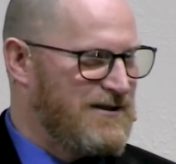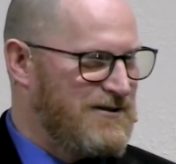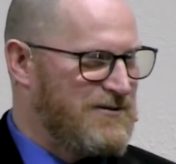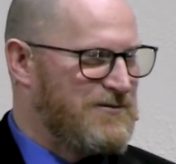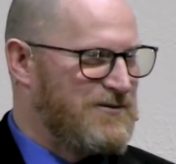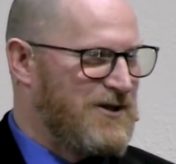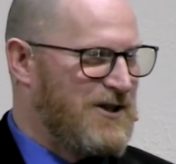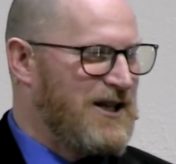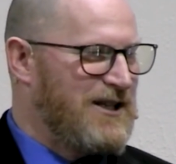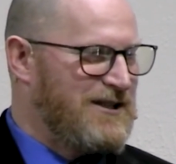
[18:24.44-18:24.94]

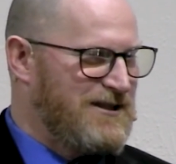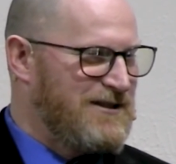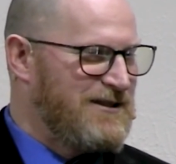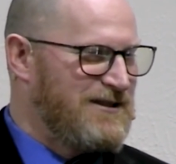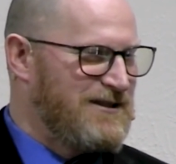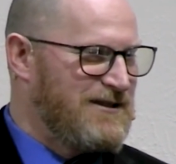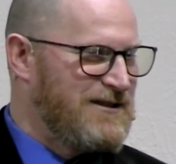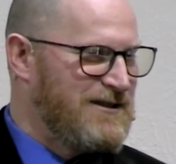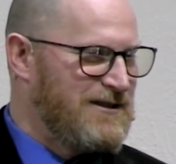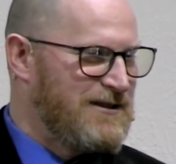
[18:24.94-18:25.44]
Right.
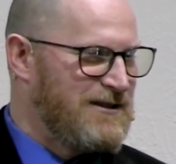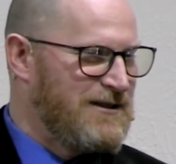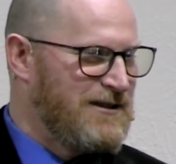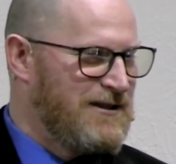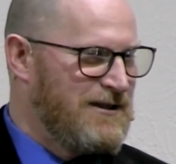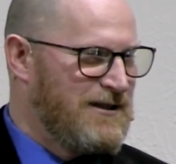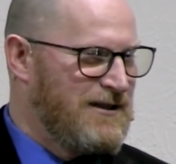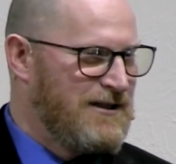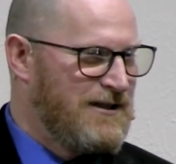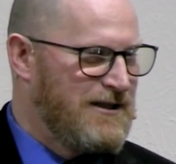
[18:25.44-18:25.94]

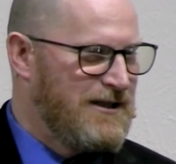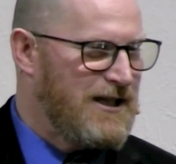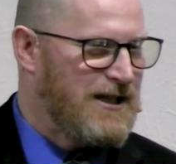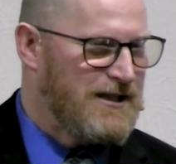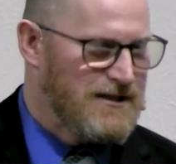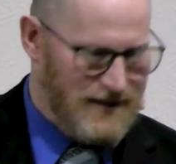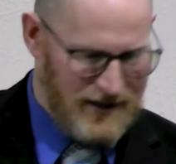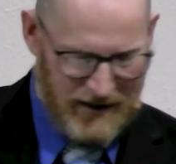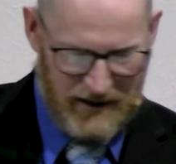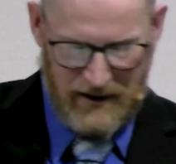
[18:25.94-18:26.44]
Yeah.
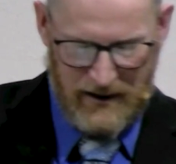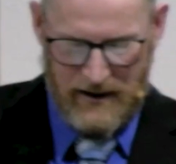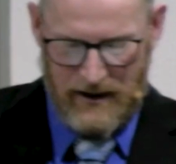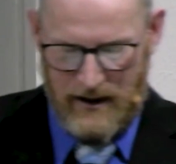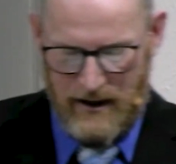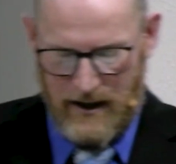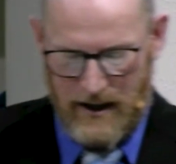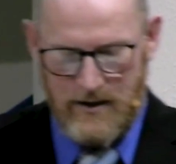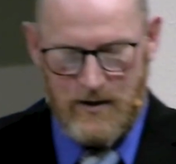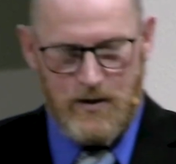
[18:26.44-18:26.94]

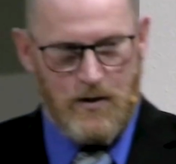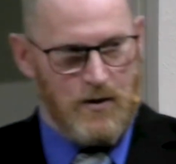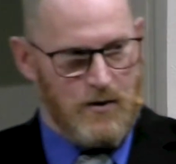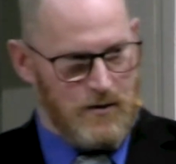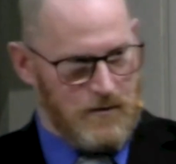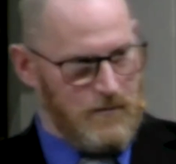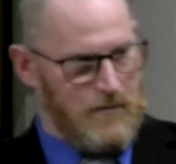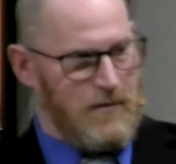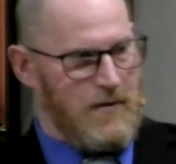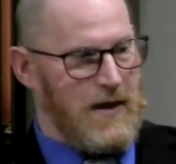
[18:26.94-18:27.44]
And
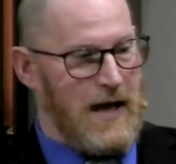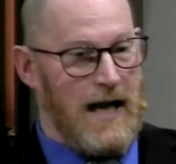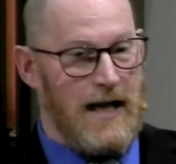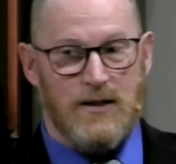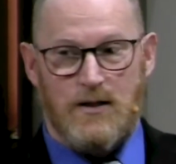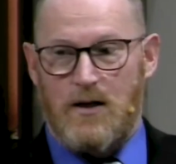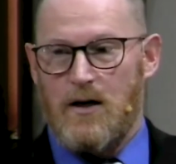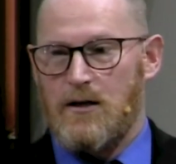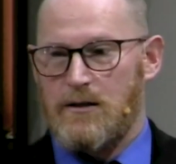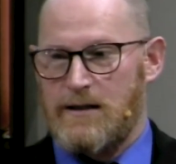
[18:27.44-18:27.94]
so that's
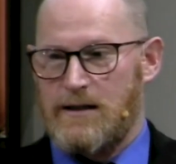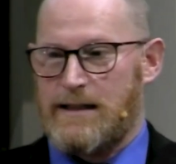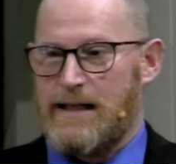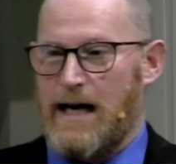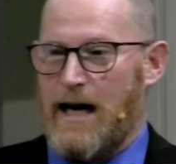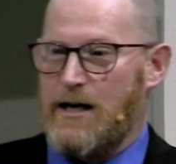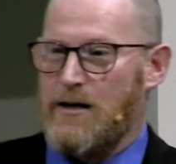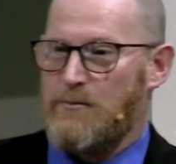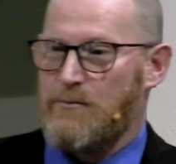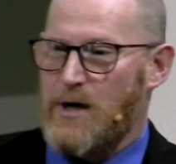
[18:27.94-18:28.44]
called
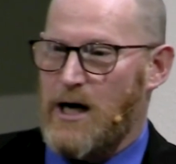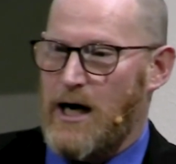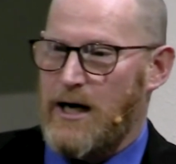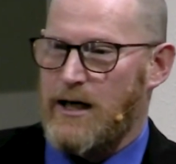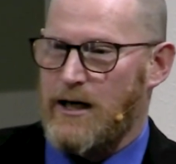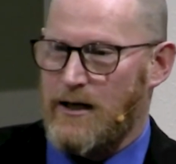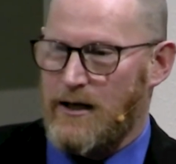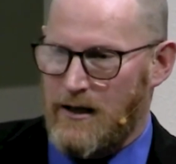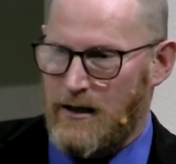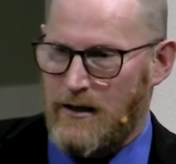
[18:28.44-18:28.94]
data
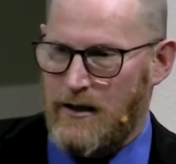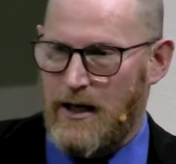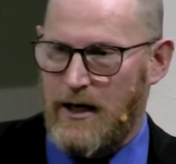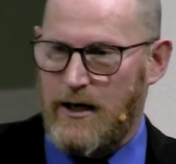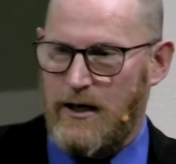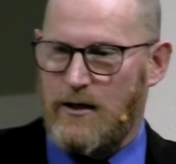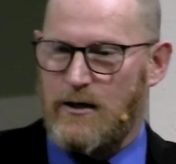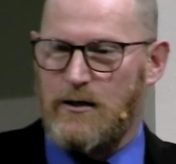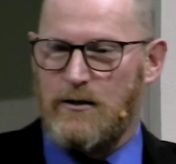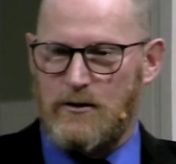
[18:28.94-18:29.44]
mining. They
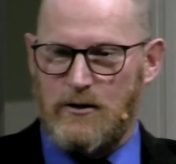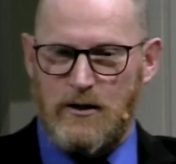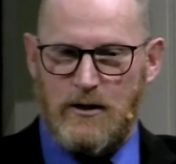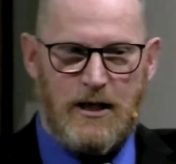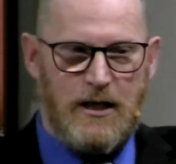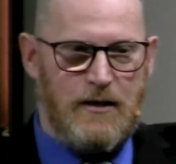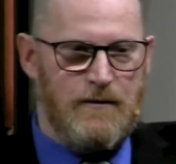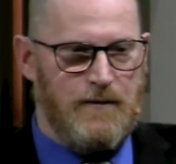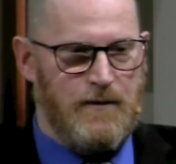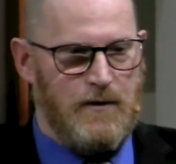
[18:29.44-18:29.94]
are
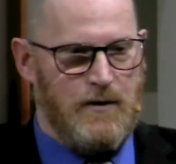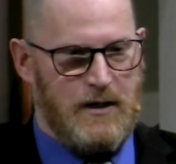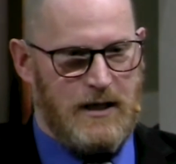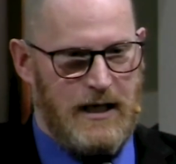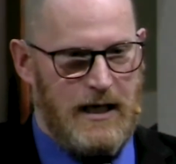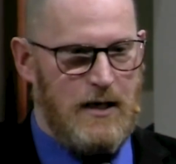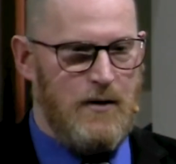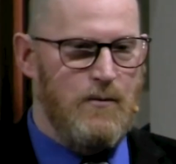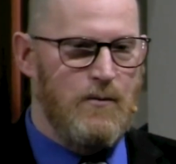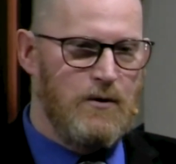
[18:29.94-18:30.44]
looking for
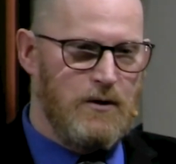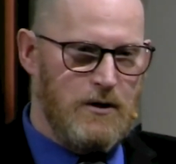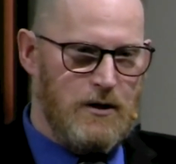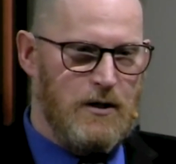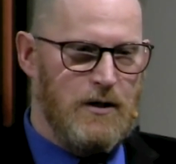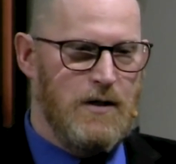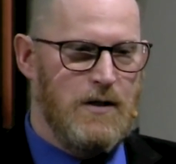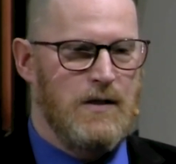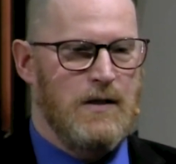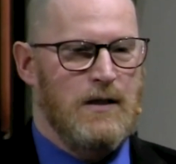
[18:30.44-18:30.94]

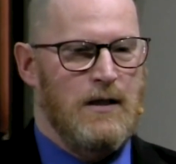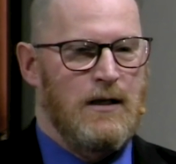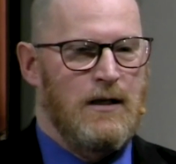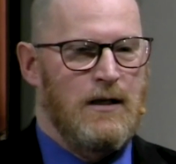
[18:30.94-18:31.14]
keywords,